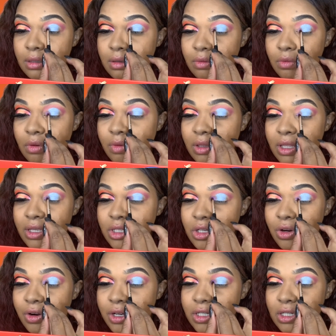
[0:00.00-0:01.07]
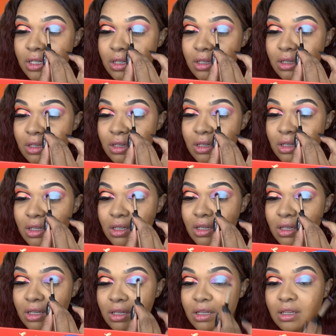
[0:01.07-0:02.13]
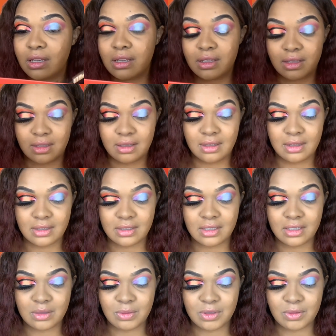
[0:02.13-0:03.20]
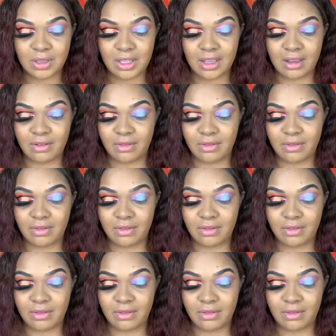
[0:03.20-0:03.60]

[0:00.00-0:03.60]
What were they charging? Because this was like